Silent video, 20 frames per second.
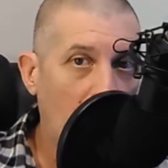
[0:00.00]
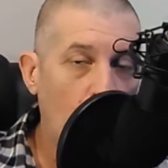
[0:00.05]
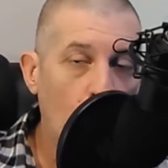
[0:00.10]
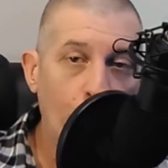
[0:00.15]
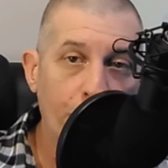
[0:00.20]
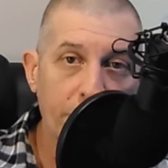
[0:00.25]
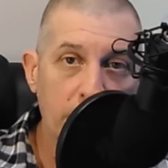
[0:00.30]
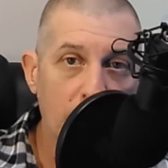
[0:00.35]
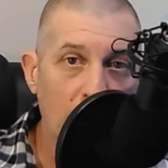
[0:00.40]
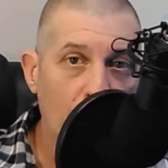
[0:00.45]

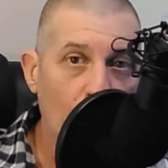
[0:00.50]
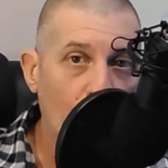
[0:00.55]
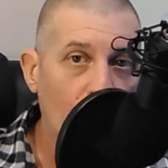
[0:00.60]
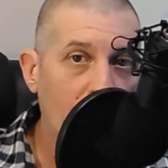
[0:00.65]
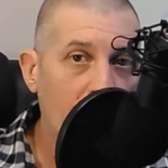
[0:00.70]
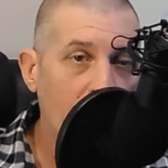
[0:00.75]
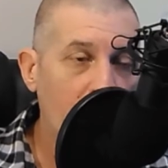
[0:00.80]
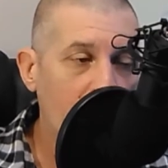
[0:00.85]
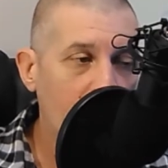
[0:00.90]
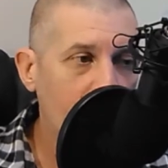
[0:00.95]
I hope you stick
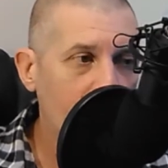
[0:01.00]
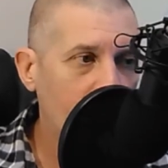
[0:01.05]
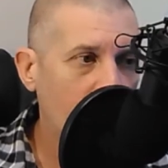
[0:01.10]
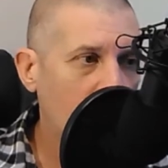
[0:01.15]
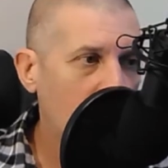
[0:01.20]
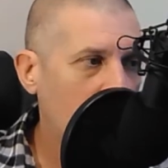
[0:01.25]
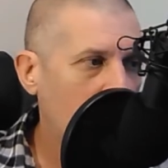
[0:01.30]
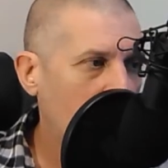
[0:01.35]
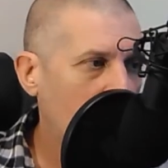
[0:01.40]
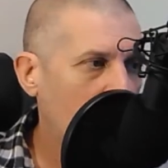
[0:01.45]

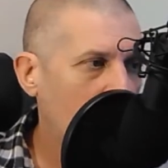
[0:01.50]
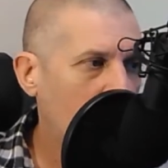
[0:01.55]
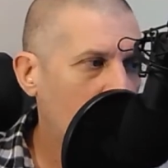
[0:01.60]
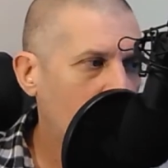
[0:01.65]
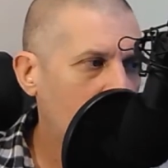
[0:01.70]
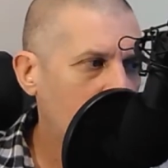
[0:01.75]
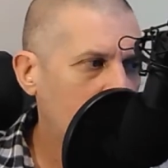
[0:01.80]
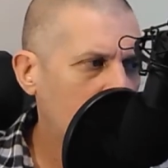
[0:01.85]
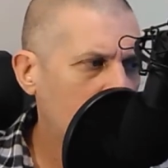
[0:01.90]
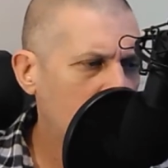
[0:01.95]
around.
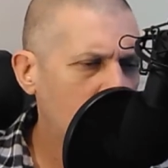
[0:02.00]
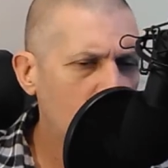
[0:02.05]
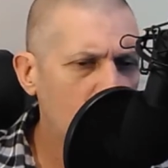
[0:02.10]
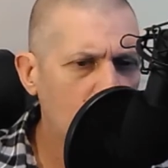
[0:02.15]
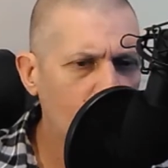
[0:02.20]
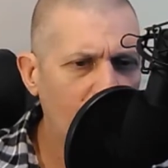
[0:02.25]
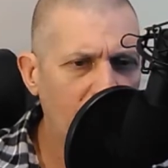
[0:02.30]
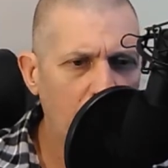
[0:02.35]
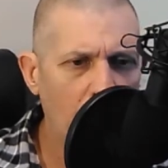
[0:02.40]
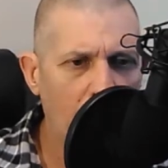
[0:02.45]
This
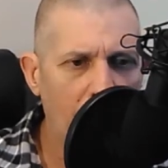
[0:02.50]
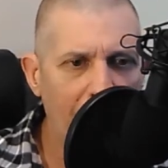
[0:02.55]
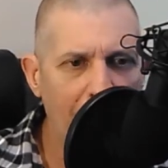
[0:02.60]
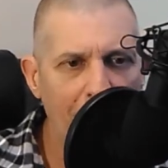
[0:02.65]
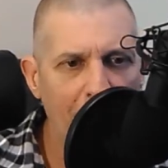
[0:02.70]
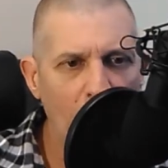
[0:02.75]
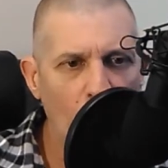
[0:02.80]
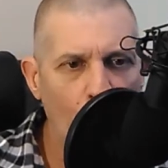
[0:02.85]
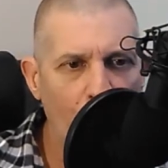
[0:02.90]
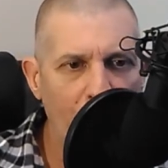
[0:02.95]
used to be
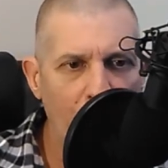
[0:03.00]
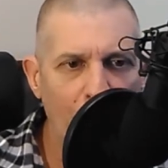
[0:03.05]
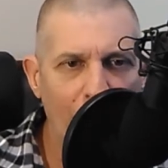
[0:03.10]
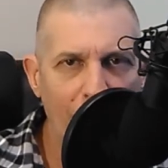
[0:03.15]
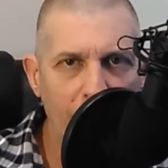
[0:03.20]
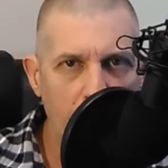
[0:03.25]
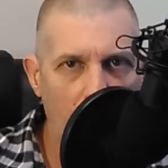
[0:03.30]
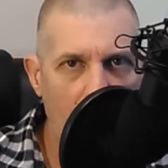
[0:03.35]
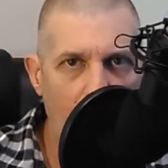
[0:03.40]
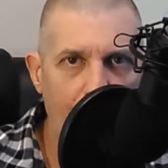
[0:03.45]
called the Open
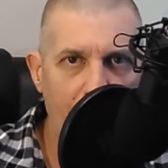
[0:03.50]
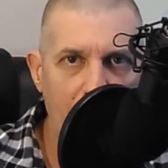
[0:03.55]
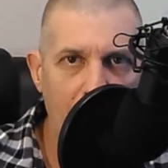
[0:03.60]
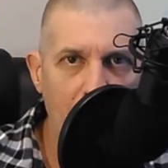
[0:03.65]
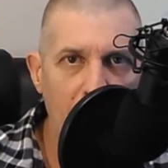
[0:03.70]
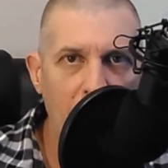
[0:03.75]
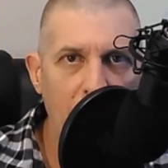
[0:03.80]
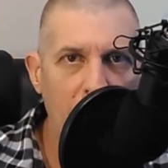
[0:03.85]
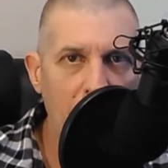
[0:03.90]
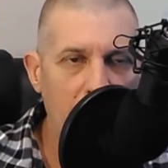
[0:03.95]
Doors and
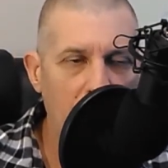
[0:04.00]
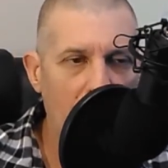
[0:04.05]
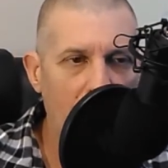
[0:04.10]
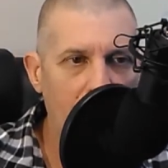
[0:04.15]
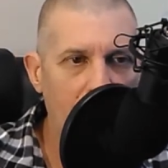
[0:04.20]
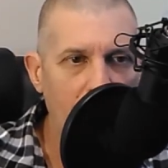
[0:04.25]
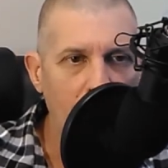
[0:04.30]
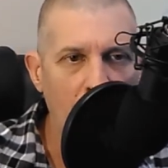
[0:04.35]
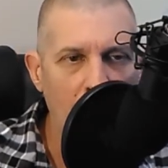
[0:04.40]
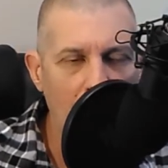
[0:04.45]
Opportunity
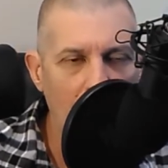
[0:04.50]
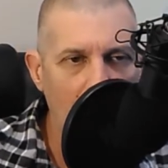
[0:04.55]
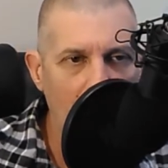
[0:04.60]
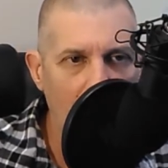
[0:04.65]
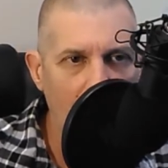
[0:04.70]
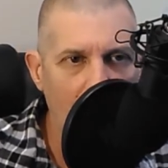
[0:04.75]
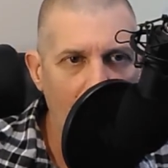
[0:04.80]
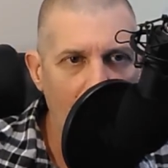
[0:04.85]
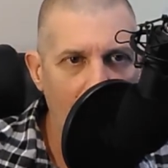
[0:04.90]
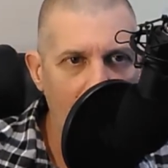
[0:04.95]
channel.
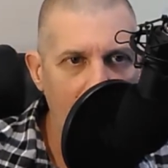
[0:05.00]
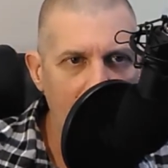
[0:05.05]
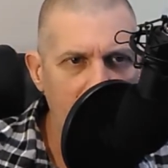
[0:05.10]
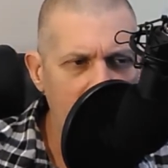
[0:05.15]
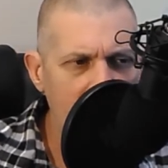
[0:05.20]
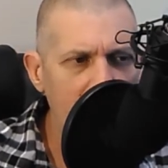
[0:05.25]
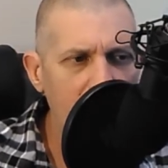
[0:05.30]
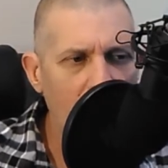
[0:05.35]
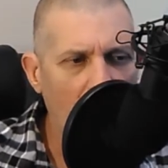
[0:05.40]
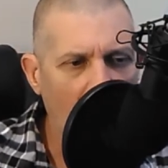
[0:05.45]

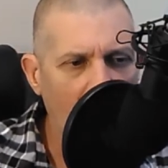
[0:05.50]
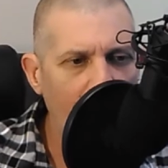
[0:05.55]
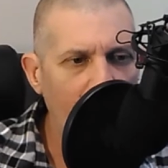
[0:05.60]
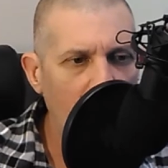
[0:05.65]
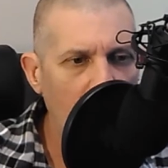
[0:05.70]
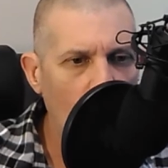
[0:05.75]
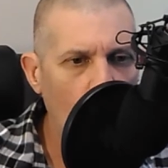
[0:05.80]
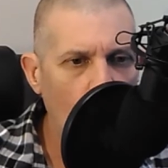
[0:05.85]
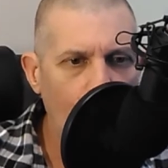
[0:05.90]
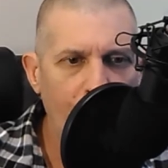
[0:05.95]
And this is kind
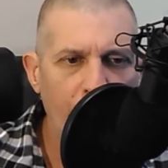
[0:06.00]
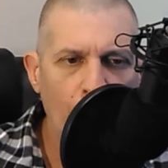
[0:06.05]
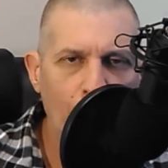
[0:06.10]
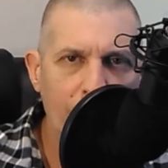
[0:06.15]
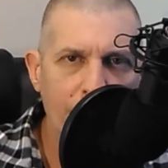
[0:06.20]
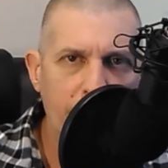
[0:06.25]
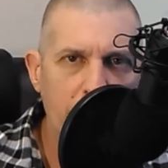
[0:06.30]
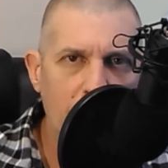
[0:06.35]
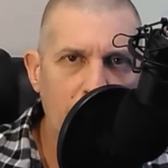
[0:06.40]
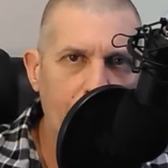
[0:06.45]
of an
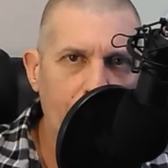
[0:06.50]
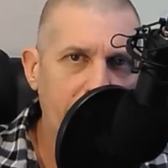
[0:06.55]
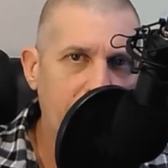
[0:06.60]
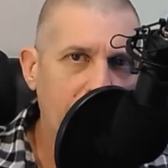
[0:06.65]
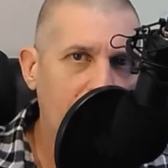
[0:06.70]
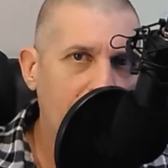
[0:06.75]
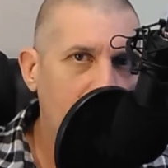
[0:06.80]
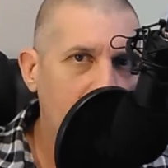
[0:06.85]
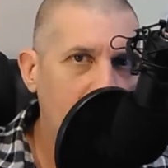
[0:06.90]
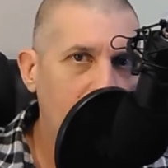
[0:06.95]
open doors and
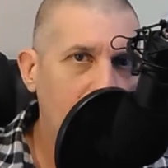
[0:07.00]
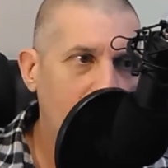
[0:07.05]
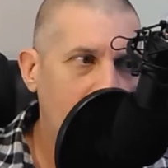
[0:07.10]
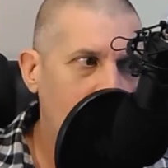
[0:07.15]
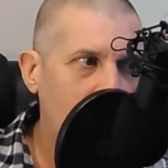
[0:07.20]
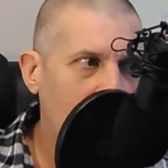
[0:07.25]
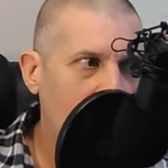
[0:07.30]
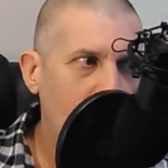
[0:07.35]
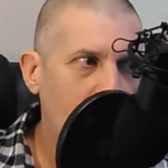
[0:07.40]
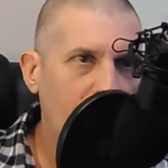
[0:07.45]

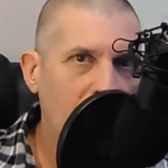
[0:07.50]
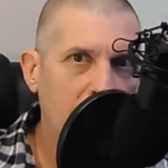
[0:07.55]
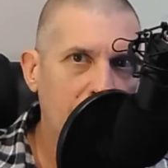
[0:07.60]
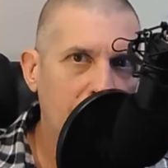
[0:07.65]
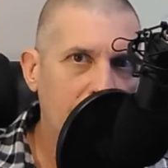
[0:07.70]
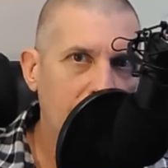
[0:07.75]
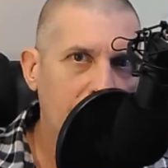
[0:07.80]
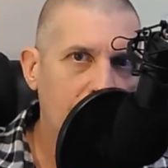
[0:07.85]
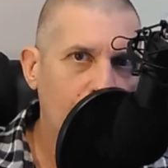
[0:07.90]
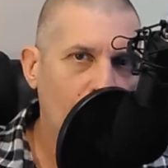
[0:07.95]
opportunity kind of
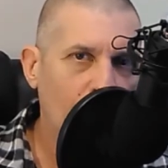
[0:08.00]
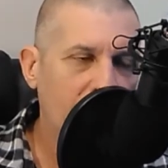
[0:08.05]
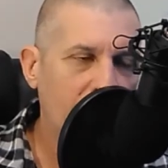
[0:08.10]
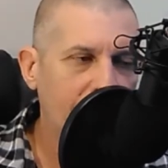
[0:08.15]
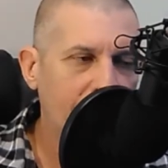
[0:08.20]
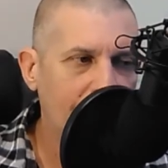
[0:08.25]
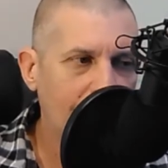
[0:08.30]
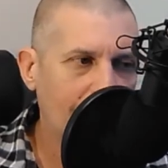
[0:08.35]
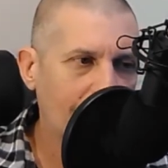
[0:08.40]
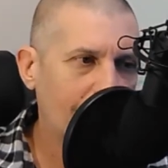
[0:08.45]
message.
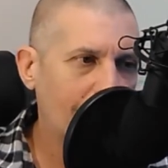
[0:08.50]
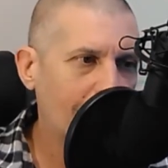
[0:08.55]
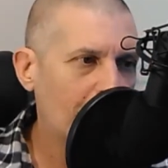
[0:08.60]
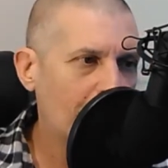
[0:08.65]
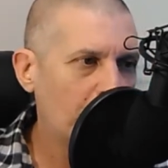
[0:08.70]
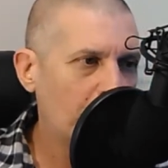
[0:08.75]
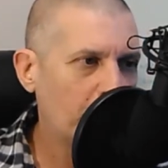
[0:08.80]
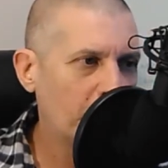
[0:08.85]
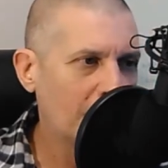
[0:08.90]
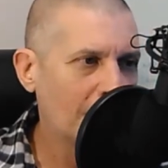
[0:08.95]
But
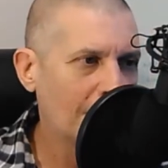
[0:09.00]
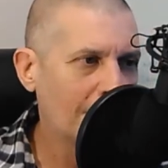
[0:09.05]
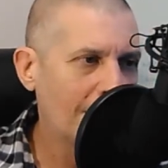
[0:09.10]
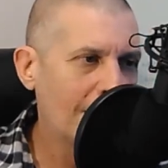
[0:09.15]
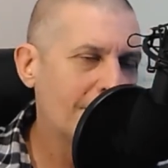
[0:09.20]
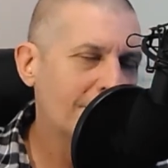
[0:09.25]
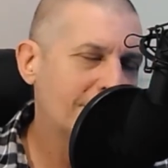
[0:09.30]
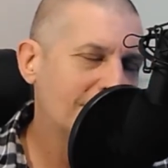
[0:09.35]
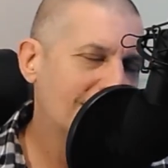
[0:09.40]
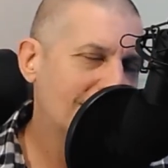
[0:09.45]

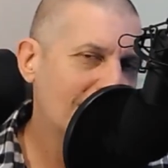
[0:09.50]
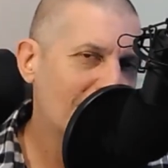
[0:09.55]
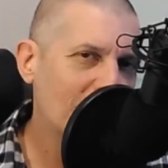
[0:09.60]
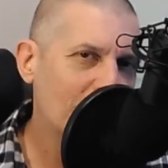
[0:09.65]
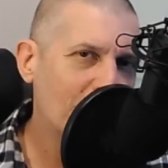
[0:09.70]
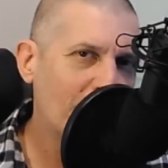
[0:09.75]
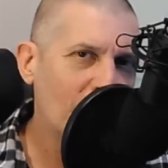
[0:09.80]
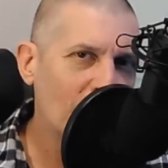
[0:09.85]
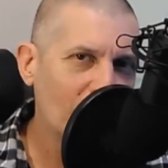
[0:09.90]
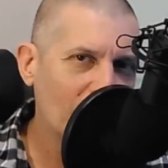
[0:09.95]
now it's just
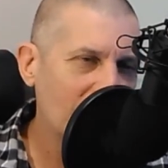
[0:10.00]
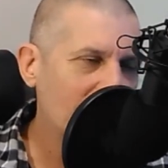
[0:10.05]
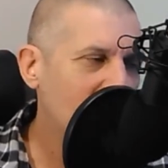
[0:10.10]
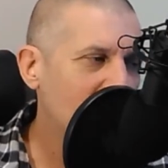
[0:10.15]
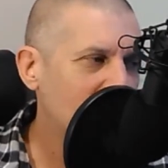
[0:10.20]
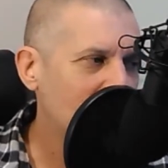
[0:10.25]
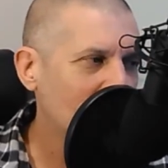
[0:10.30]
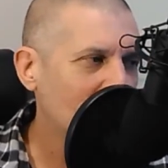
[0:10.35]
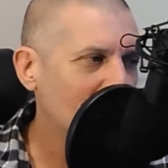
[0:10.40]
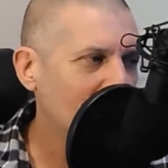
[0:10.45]
called the Paul
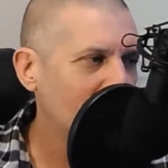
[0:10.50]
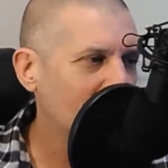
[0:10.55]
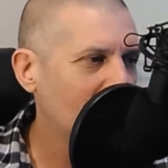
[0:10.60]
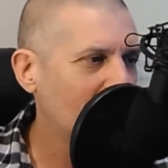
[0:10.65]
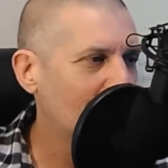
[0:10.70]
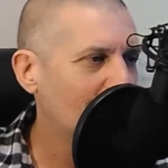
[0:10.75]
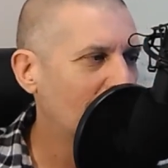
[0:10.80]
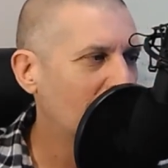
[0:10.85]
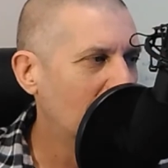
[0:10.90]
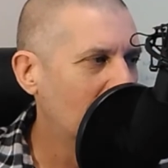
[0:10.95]
King Show.
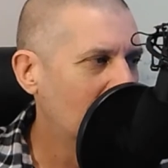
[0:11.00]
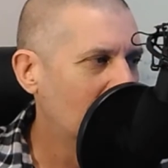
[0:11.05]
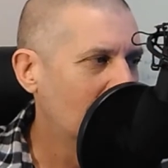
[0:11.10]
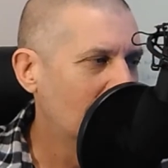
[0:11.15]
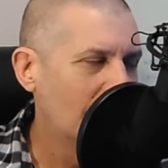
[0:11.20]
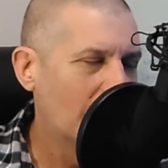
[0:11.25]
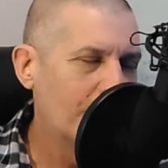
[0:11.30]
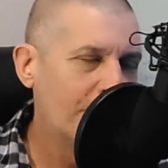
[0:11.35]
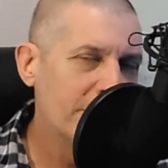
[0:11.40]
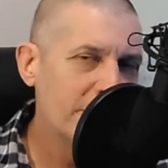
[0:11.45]
So
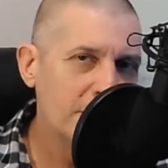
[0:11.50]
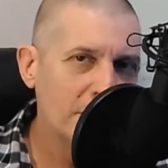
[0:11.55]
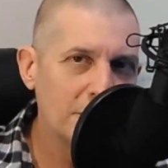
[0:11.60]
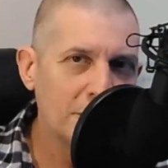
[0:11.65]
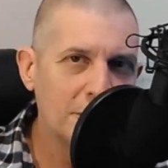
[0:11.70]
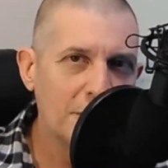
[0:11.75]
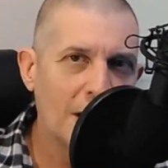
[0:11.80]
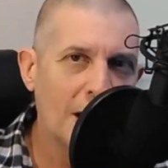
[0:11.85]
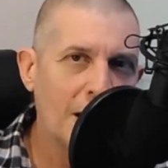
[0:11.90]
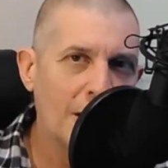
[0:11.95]
I
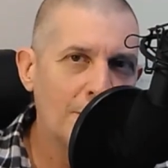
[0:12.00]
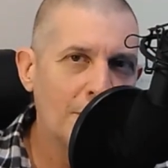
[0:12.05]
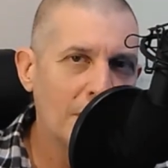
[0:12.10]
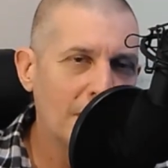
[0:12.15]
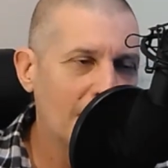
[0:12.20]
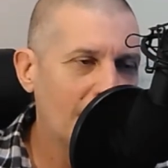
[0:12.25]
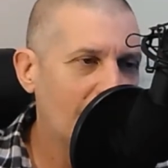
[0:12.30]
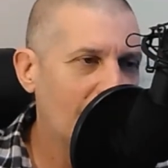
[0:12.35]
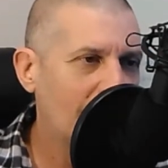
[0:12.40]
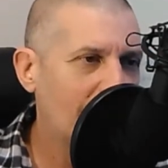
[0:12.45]
appreciate your
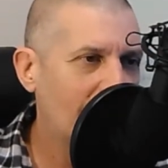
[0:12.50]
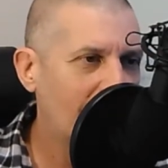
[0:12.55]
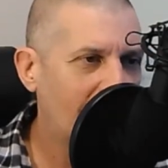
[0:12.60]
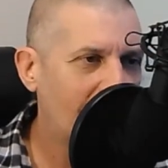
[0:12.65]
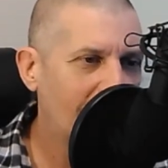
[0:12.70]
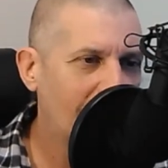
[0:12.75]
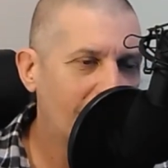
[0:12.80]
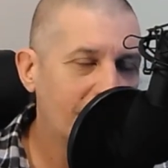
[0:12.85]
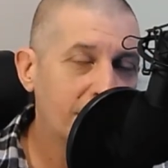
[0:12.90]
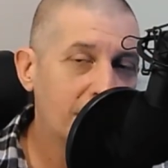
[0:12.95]
time, and
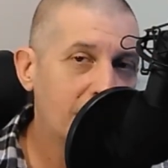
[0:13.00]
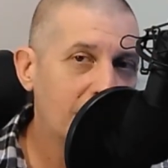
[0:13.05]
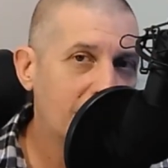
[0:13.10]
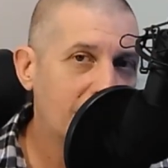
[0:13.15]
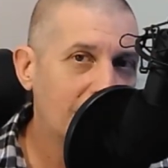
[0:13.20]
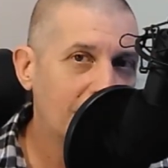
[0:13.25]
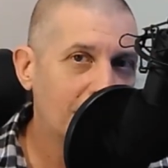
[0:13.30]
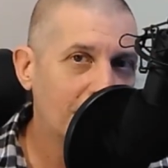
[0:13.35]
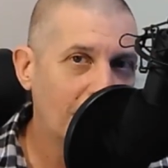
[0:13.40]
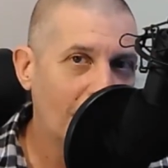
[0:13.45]
I'll see
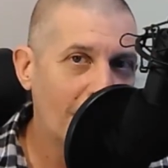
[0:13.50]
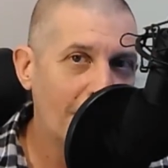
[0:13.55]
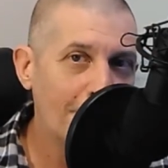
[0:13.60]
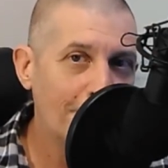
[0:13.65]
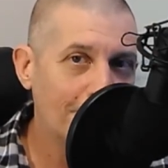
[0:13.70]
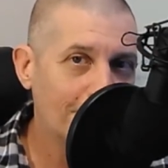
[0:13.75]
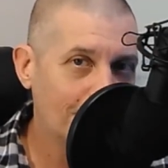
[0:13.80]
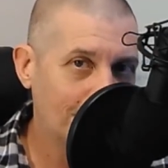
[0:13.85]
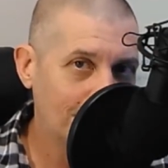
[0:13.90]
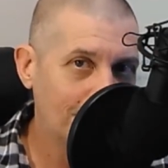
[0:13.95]
you soon. All
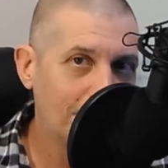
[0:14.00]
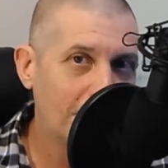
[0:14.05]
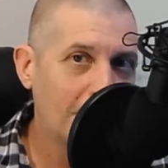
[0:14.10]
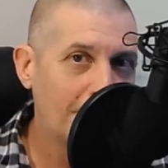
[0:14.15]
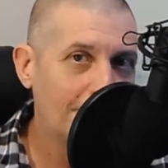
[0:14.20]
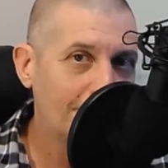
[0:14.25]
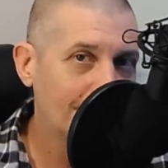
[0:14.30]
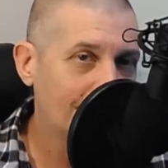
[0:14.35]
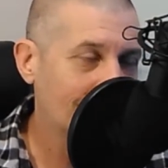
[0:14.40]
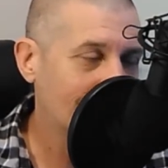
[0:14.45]
right?
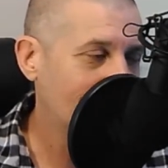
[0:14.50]
Bye.